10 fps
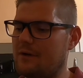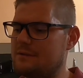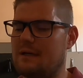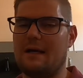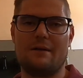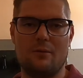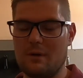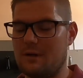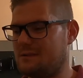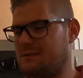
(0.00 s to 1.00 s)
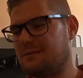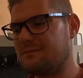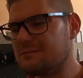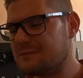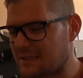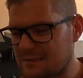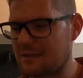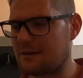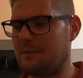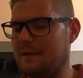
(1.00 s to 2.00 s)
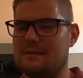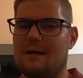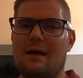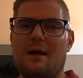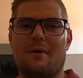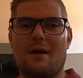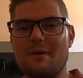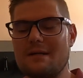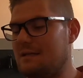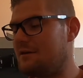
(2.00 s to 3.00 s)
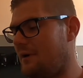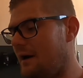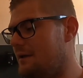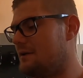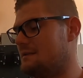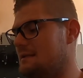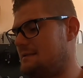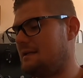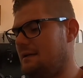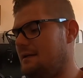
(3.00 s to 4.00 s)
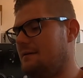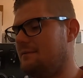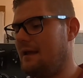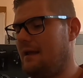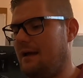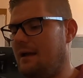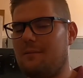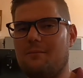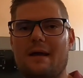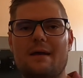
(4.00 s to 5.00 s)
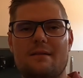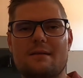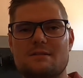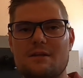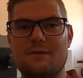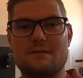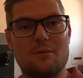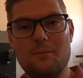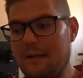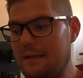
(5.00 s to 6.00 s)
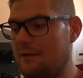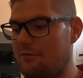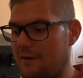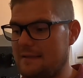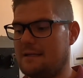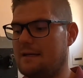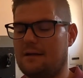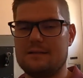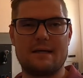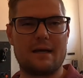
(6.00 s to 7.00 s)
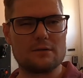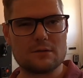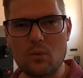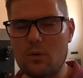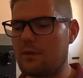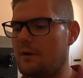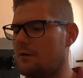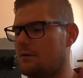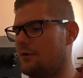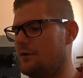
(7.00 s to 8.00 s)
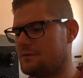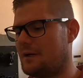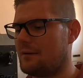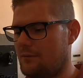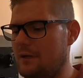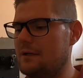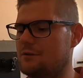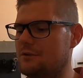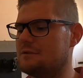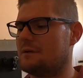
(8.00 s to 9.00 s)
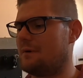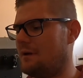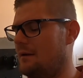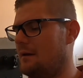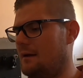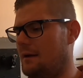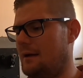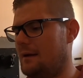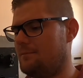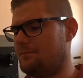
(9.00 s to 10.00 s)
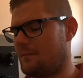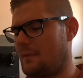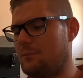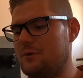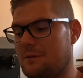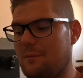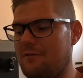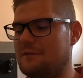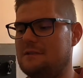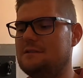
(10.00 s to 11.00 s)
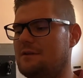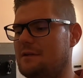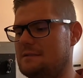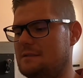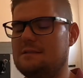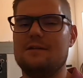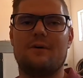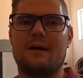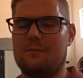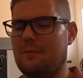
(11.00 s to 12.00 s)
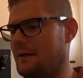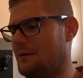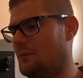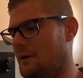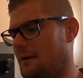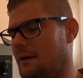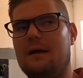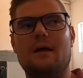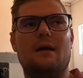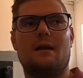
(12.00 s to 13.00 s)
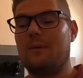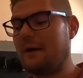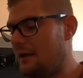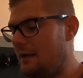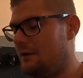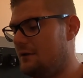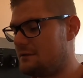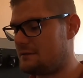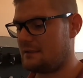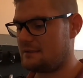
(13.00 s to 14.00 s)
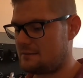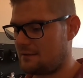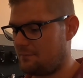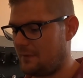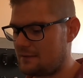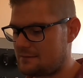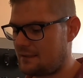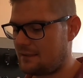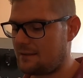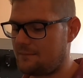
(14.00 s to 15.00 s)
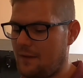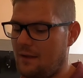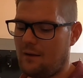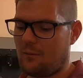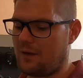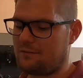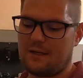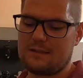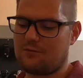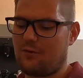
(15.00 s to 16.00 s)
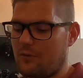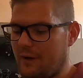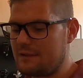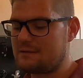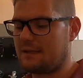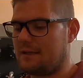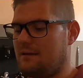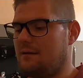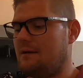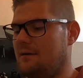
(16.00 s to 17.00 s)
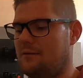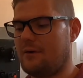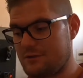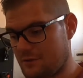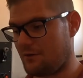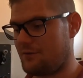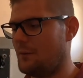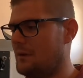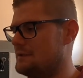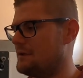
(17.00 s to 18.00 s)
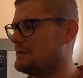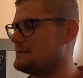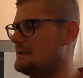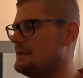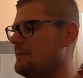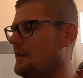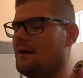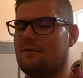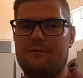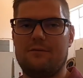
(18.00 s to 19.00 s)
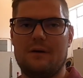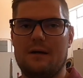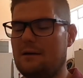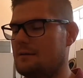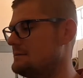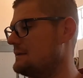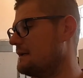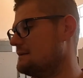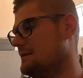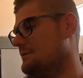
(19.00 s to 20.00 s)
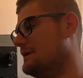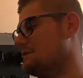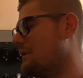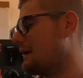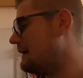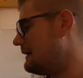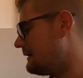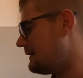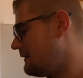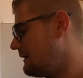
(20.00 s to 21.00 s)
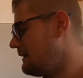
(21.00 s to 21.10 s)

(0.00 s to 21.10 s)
rotor and it works just a little bit. But I'm going to see if I use this sander and I make the surface completely flat again. I take out all the little grooves and I really do put some effort into this and see if I can make it work. And we're going to use this mouth sander. What I've done is I've already taken the rotor off the wheel. As you can see, I've taken some disc brake cleaner.